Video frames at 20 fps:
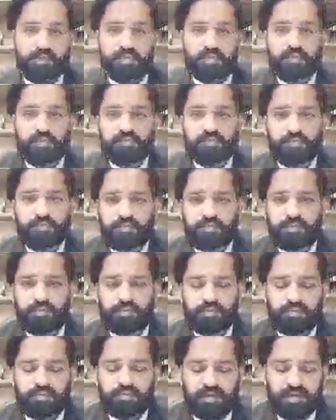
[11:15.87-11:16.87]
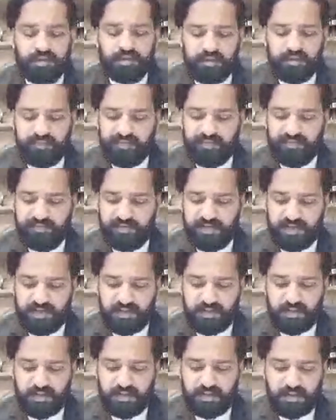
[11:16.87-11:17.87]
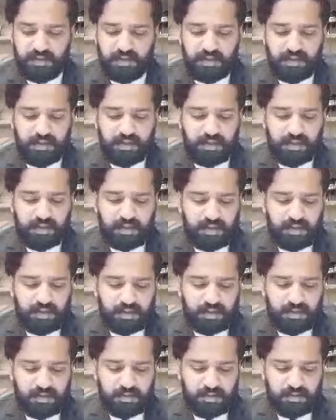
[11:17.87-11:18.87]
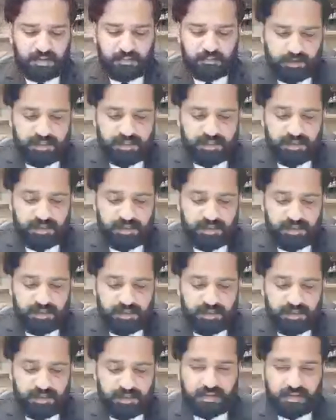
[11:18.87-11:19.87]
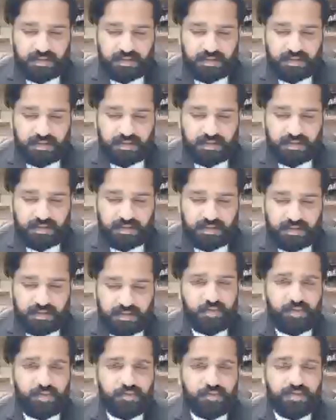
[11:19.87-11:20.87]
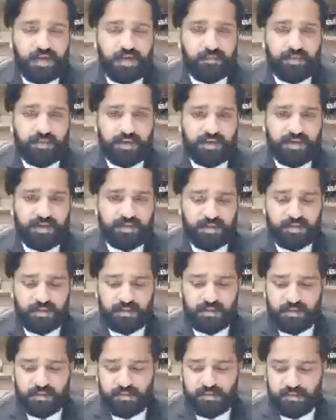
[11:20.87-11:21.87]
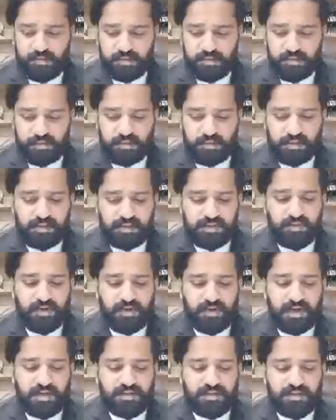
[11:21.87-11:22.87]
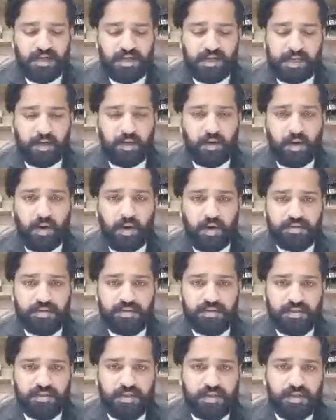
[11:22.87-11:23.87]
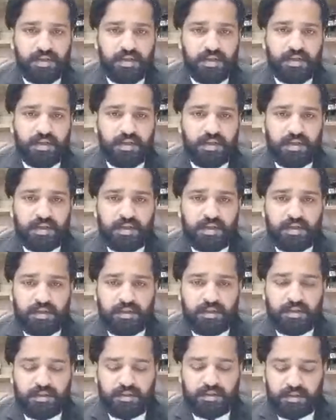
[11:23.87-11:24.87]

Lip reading: verse number 22, Surah number 15. That due to some reason, this was the cause that